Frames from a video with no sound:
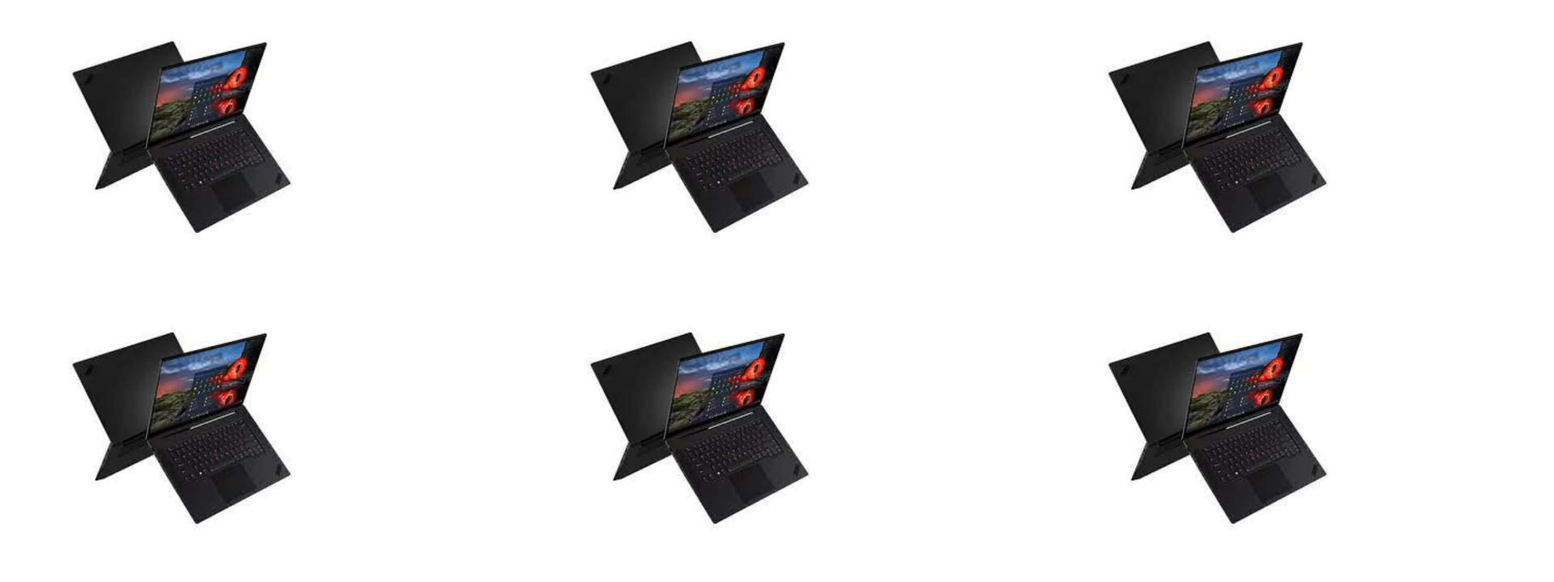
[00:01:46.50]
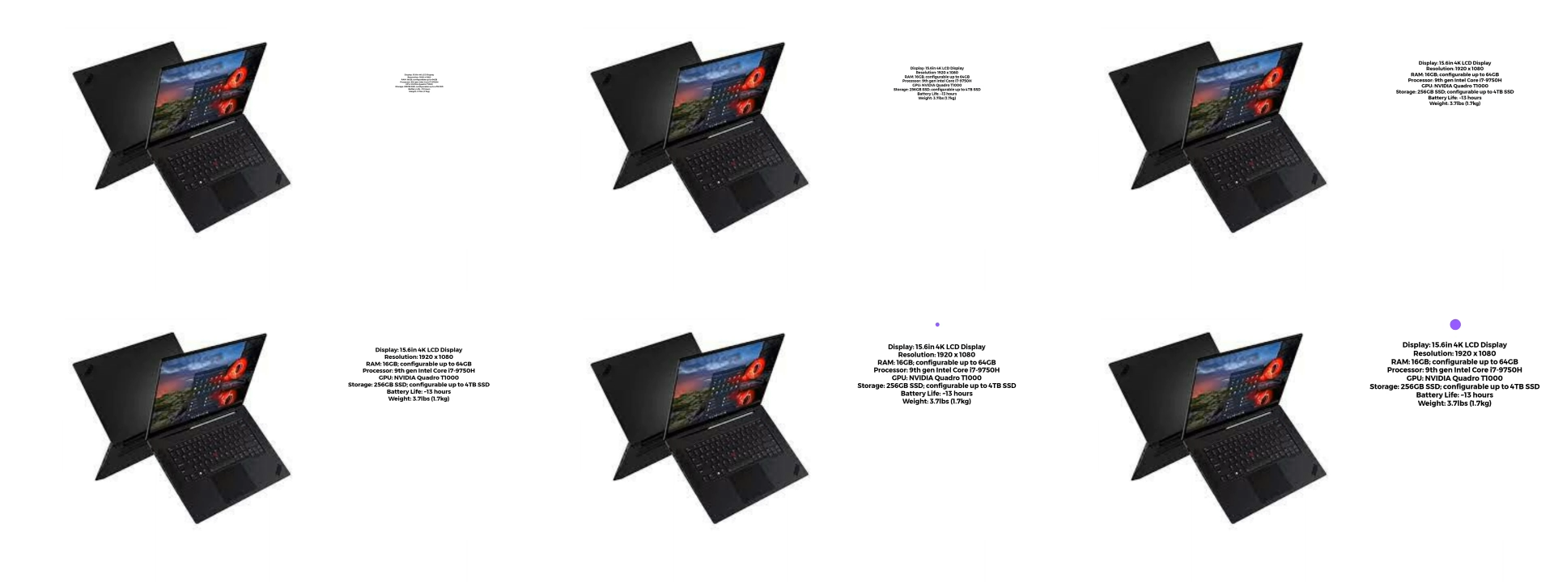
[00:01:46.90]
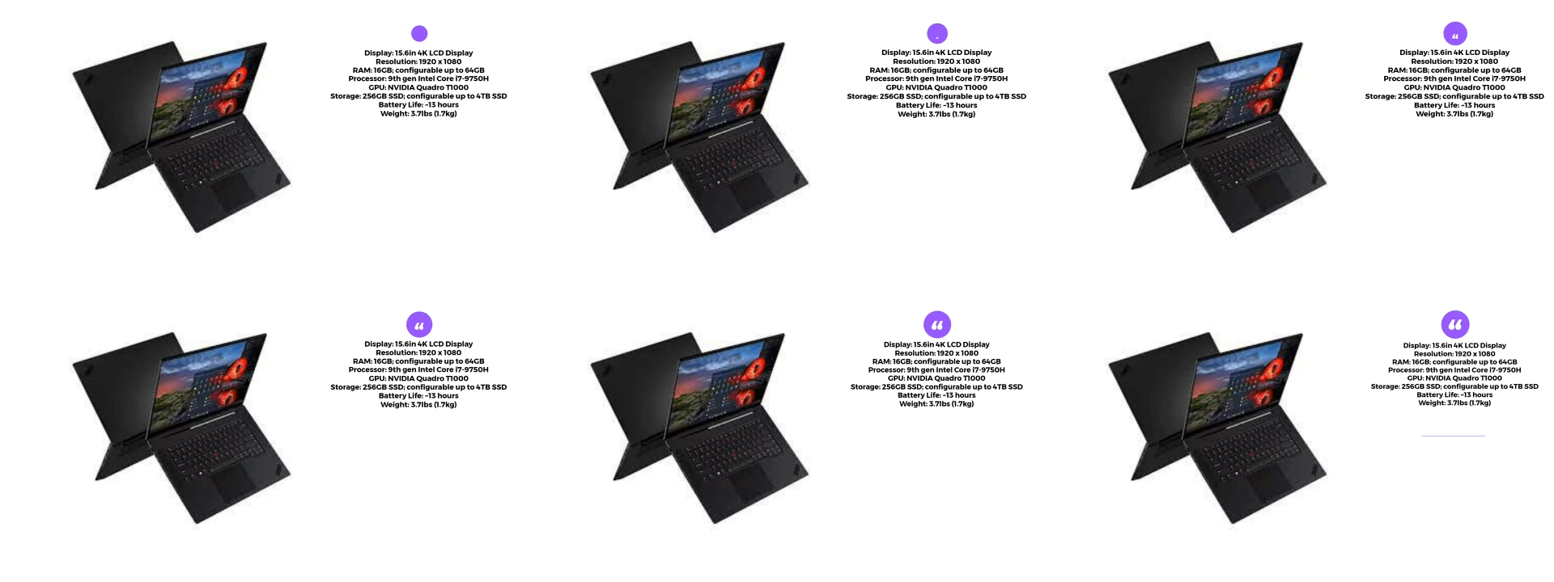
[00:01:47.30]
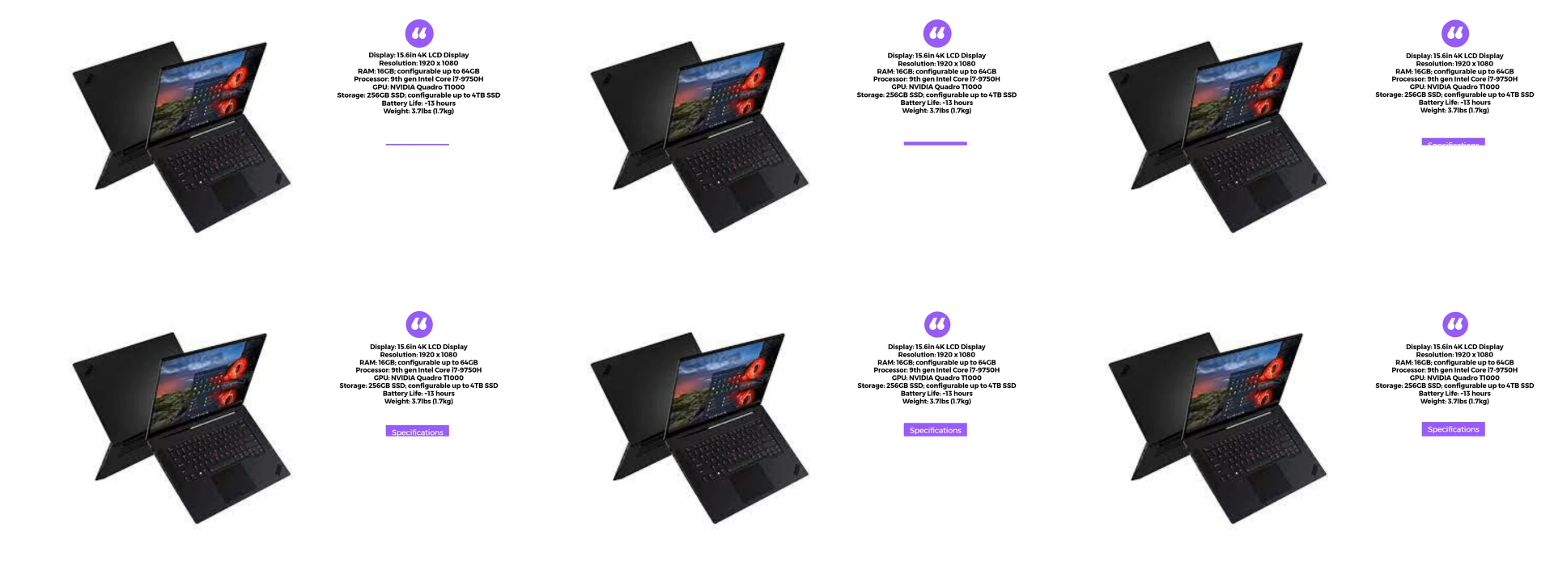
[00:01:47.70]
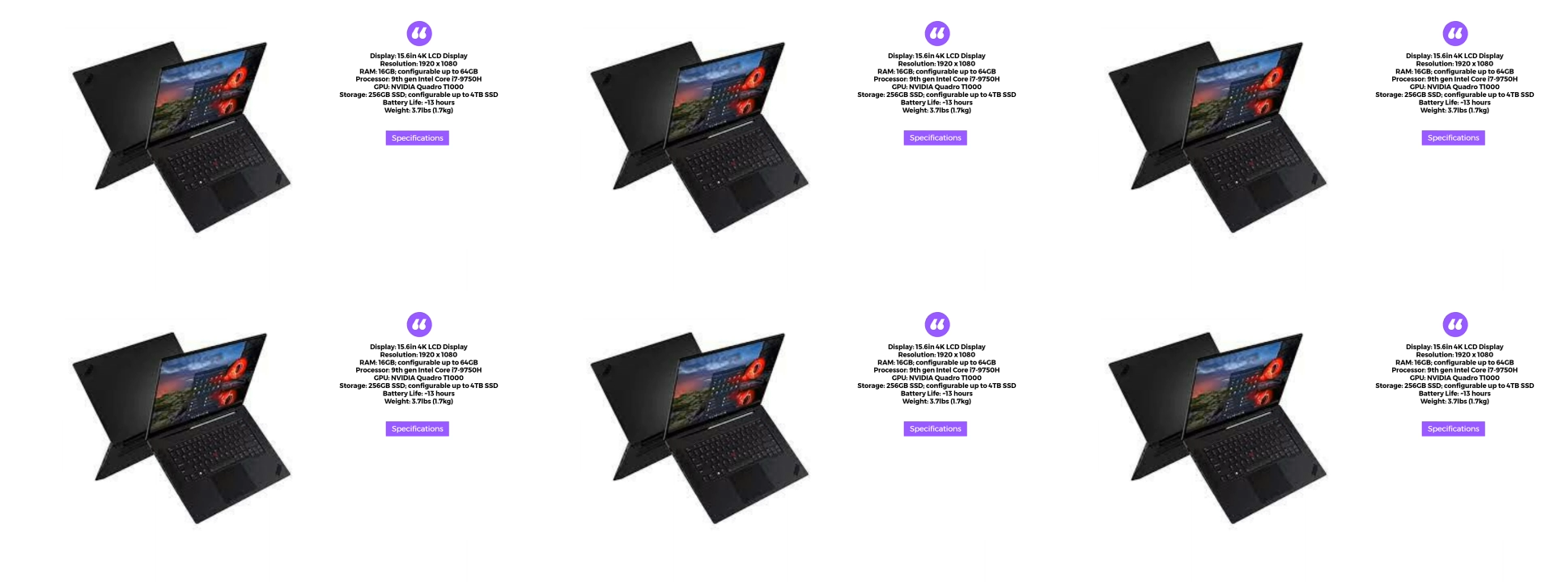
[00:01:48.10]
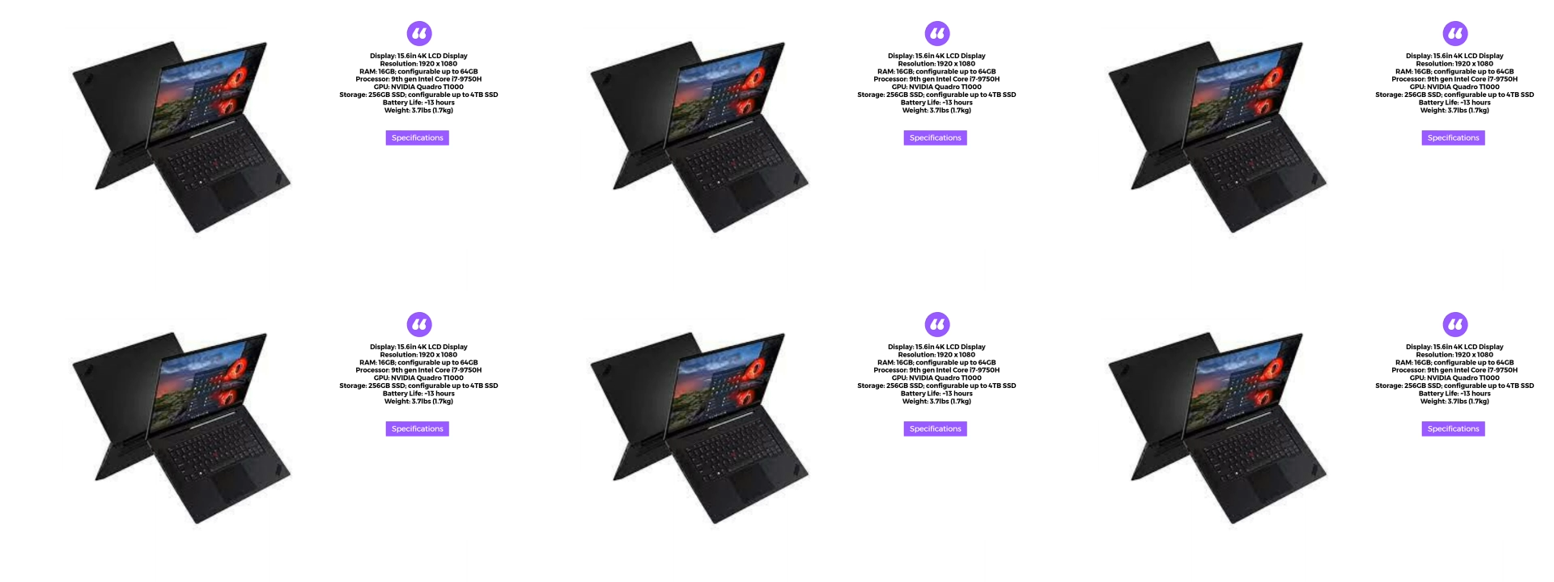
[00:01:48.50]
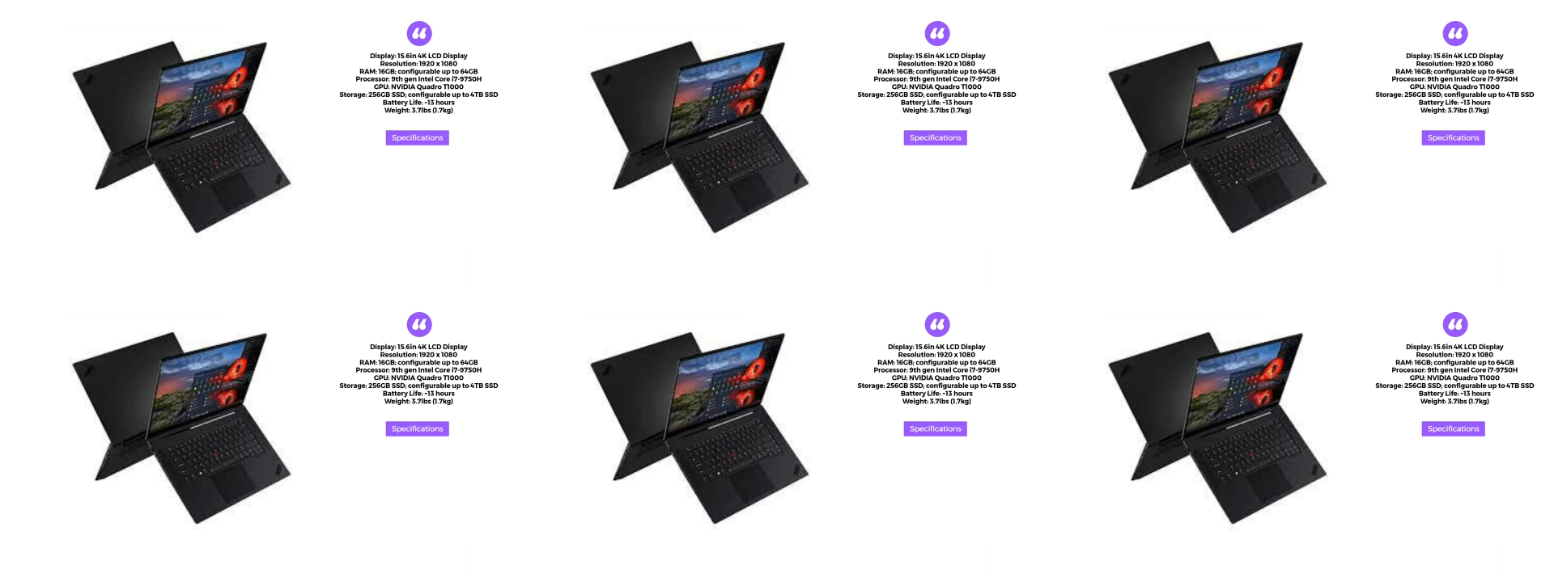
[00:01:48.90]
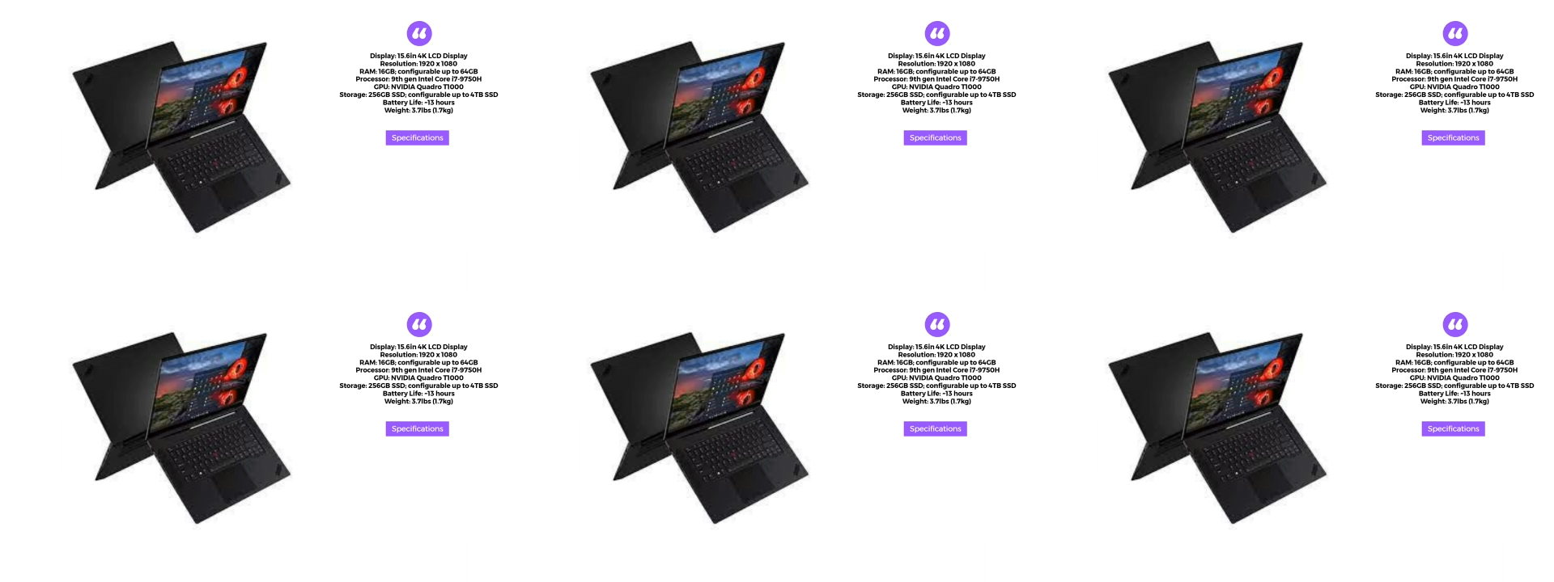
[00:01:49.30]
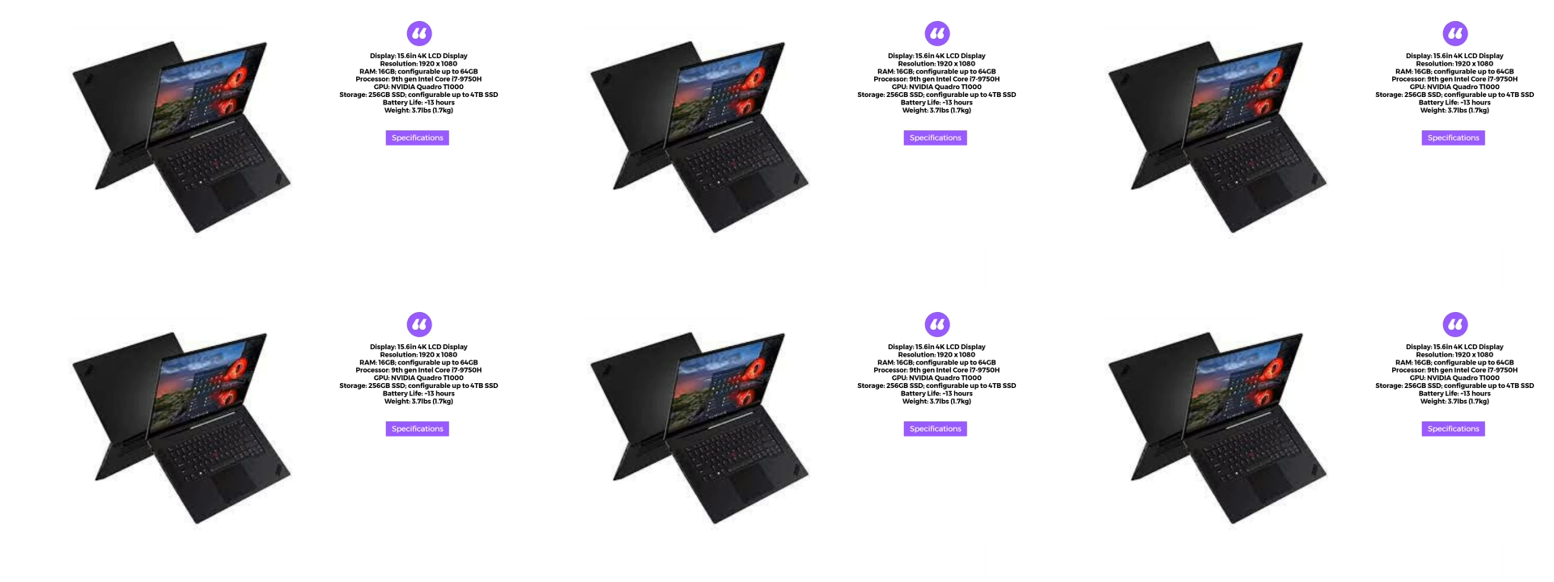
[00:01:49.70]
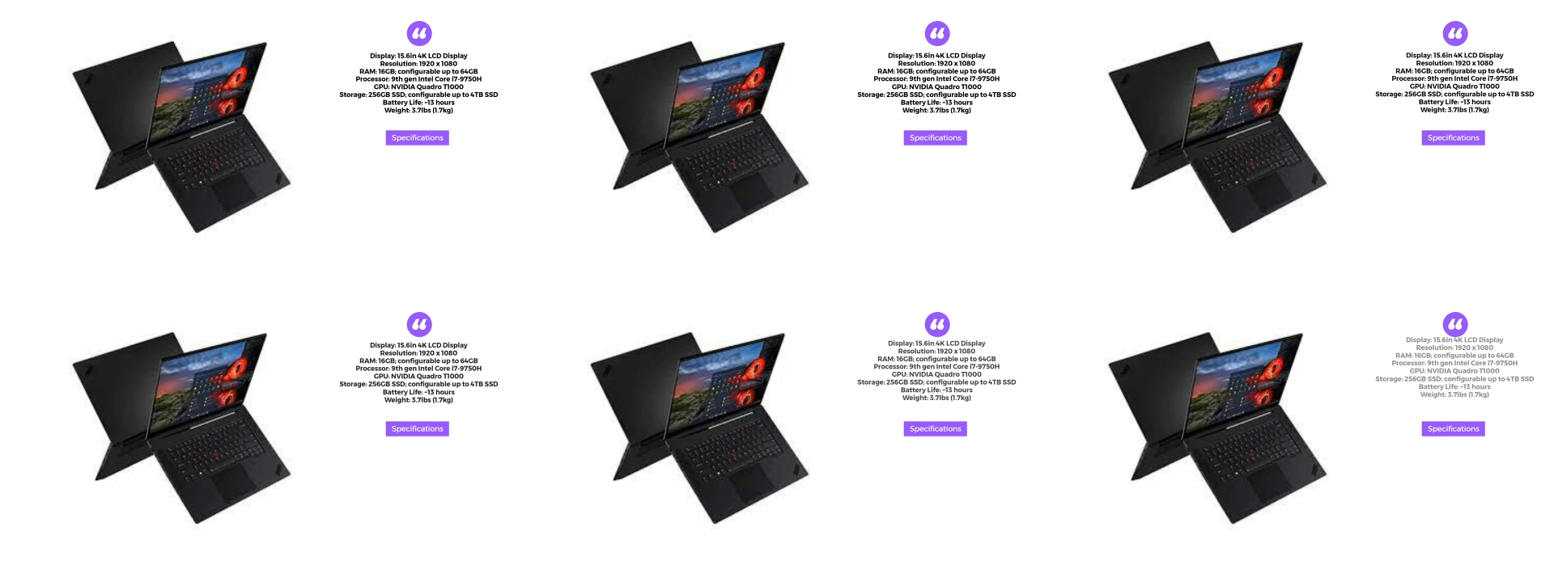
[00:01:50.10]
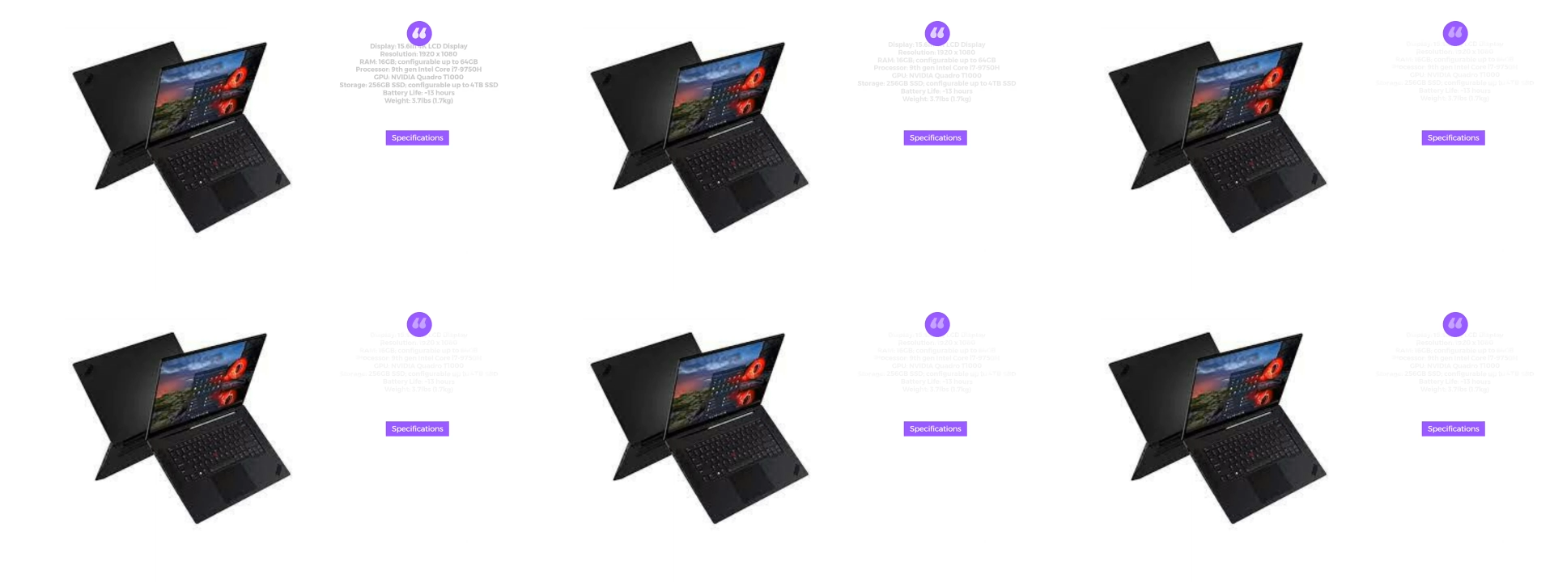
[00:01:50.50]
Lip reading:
(no speaker visible)